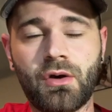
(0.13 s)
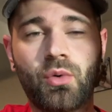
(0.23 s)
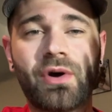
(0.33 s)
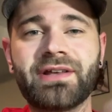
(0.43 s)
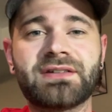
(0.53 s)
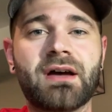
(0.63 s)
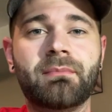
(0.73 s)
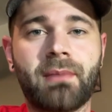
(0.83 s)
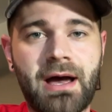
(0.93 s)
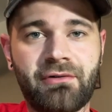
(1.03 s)
What is
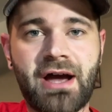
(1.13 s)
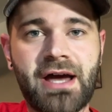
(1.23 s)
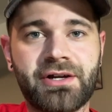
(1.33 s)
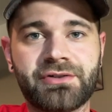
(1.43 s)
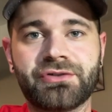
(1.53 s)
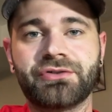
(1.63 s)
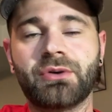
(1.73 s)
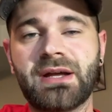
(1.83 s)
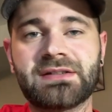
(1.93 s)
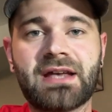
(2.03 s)
up my riders?
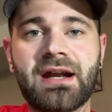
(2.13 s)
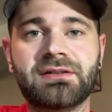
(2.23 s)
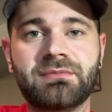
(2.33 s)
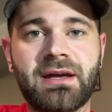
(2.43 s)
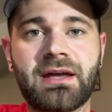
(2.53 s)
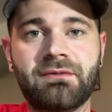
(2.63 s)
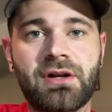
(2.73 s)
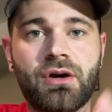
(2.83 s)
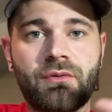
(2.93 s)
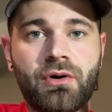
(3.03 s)
So I decided to make a
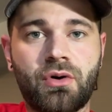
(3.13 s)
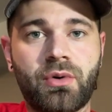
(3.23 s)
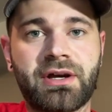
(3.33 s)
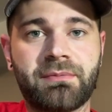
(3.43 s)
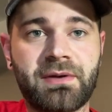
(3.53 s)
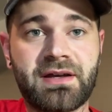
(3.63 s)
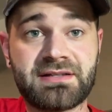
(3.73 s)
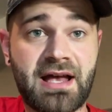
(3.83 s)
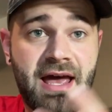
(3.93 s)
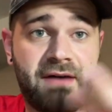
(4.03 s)
video real quick
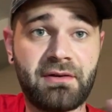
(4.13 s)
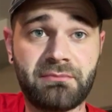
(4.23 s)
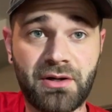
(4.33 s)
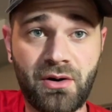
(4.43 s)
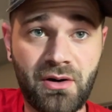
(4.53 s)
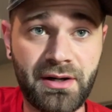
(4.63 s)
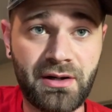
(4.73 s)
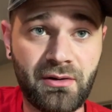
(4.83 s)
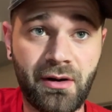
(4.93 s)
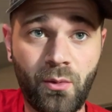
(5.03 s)
because I haven't been on
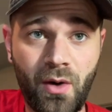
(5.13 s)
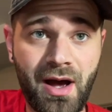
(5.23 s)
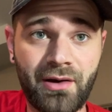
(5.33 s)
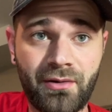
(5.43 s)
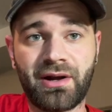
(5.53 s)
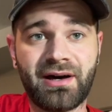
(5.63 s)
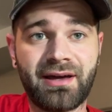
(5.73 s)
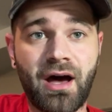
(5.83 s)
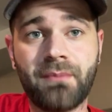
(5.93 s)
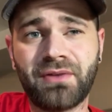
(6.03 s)
here in a while. I
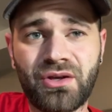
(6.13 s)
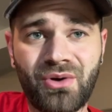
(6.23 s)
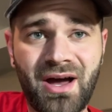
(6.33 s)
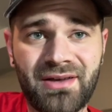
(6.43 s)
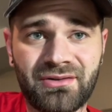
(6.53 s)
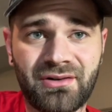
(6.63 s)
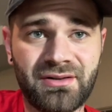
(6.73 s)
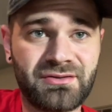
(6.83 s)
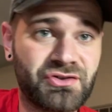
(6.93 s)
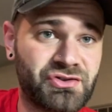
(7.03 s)
like update you guys
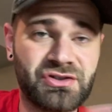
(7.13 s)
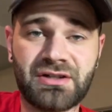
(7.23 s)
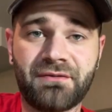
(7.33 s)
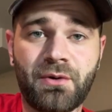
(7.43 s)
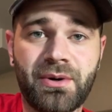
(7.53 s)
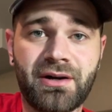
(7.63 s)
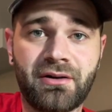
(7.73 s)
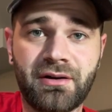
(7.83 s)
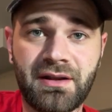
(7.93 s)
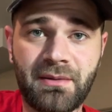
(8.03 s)
on just the stuff going
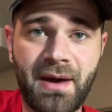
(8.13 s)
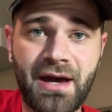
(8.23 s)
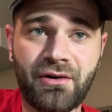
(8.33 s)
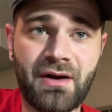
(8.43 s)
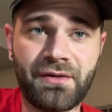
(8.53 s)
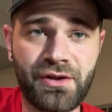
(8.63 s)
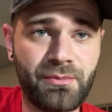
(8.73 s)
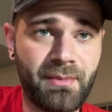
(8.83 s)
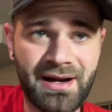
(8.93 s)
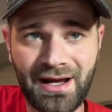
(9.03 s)
on in the background that
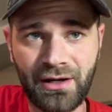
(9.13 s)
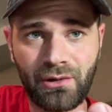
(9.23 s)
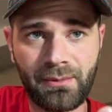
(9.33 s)
you might not know